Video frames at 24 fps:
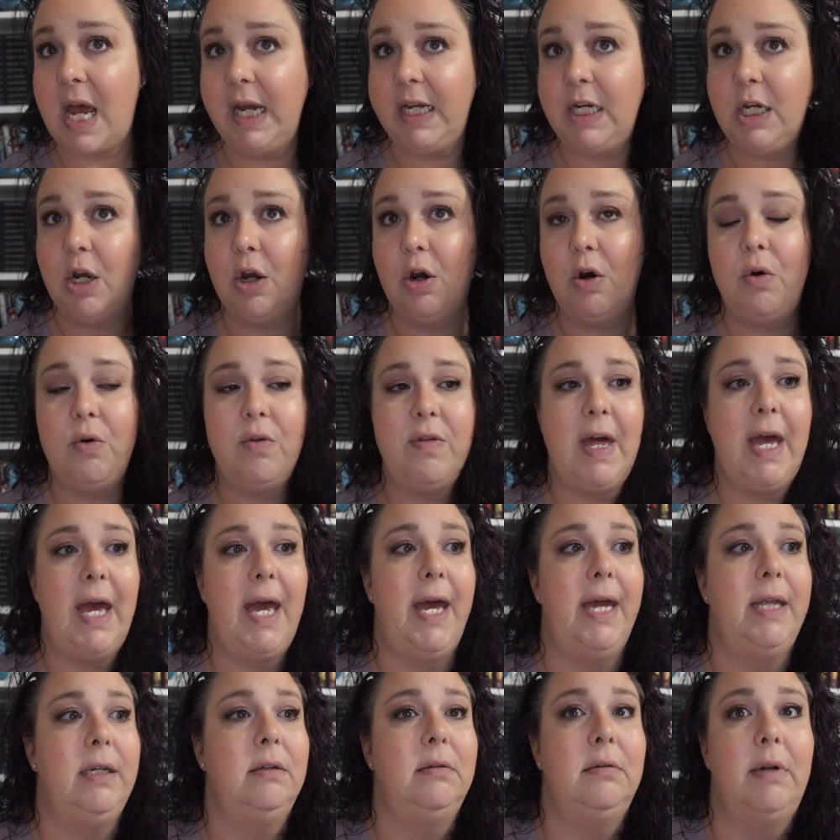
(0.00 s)
I know
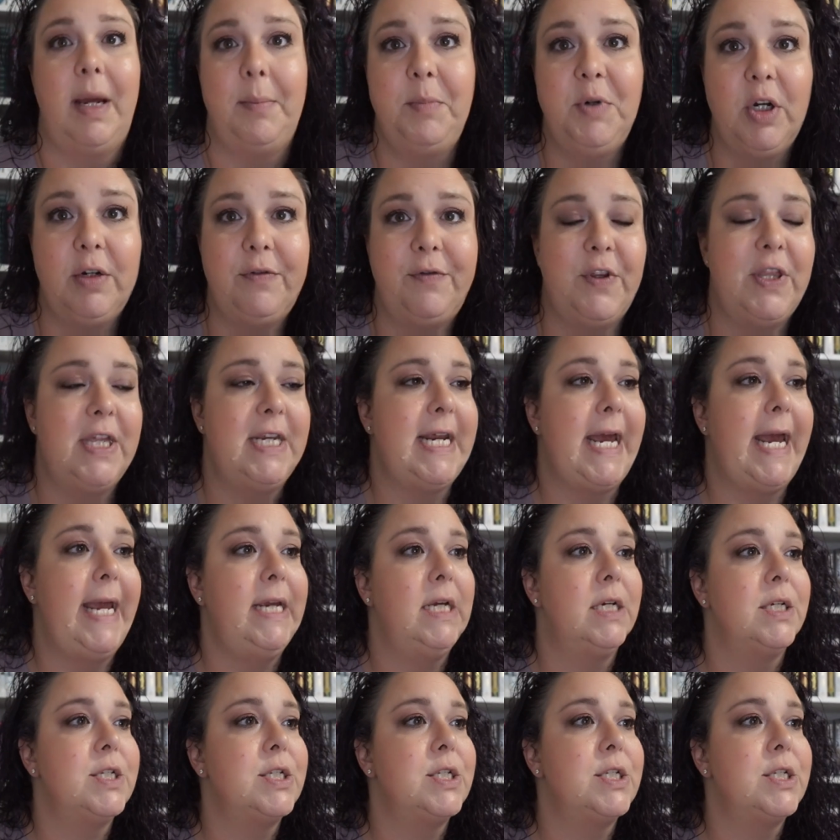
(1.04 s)
that I'm good for the day.